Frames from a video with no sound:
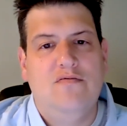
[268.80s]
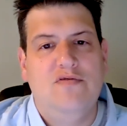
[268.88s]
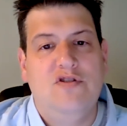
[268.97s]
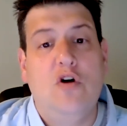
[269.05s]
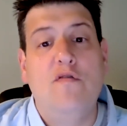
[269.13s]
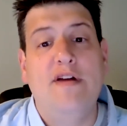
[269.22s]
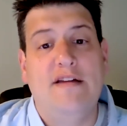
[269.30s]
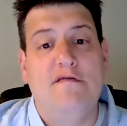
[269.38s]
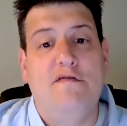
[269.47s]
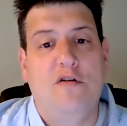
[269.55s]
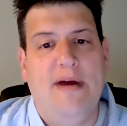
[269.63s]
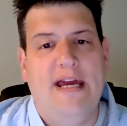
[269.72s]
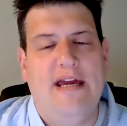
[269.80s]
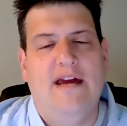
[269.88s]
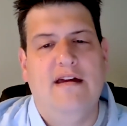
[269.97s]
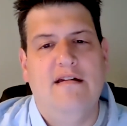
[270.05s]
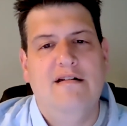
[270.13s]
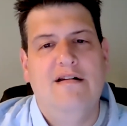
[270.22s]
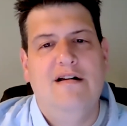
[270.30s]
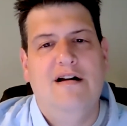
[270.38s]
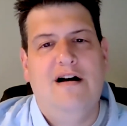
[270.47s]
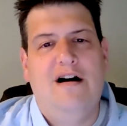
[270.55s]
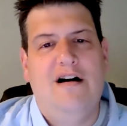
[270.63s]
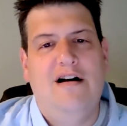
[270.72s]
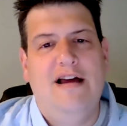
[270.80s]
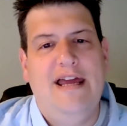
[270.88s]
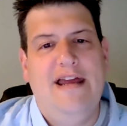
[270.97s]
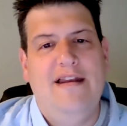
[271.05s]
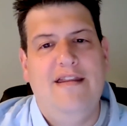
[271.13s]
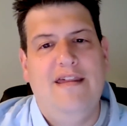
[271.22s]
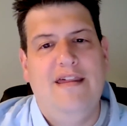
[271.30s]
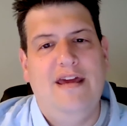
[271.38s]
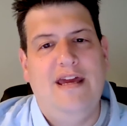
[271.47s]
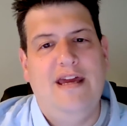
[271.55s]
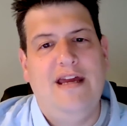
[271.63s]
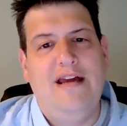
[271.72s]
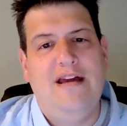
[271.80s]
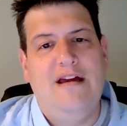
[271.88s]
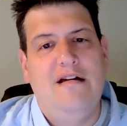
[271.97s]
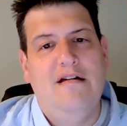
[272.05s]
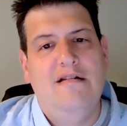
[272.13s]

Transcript: Soviet filmmaking in the